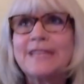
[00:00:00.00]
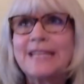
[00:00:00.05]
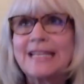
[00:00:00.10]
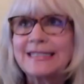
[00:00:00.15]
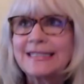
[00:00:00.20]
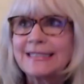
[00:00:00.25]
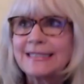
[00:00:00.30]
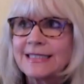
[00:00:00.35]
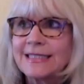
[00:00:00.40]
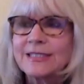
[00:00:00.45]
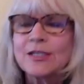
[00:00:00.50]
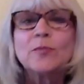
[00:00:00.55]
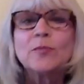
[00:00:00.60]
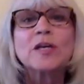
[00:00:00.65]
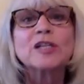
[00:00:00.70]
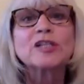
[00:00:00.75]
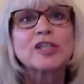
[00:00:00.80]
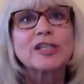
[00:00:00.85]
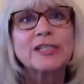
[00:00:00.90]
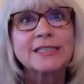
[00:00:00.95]
that so
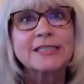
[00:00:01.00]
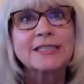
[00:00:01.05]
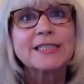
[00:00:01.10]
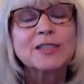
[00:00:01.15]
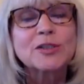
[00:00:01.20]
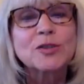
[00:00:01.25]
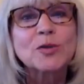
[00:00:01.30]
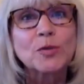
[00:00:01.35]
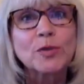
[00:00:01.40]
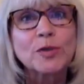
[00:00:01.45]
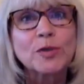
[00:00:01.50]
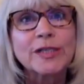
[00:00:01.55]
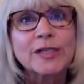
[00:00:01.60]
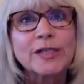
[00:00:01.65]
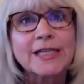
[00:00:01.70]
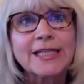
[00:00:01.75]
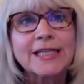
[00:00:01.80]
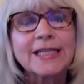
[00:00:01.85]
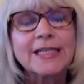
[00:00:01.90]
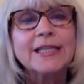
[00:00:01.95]
much is
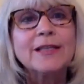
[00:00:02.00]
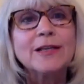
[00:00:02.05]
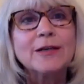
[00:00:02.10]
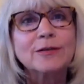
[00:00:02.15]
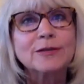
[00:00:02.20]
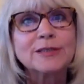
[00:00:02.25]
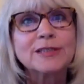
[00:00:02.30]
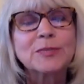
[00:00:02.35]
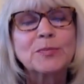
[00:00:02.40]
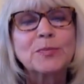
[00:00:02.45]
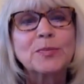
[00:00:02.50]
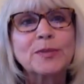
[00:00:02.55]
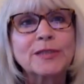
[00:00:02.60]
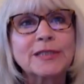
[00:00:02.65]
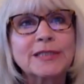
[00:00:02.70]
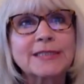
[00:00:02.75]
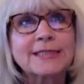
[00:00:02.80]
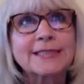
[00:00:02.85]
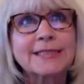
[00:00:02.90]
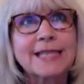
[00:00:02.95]
stored in those
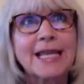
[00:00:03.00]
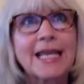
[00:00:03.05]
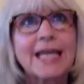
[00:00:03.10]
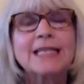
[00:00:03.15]
books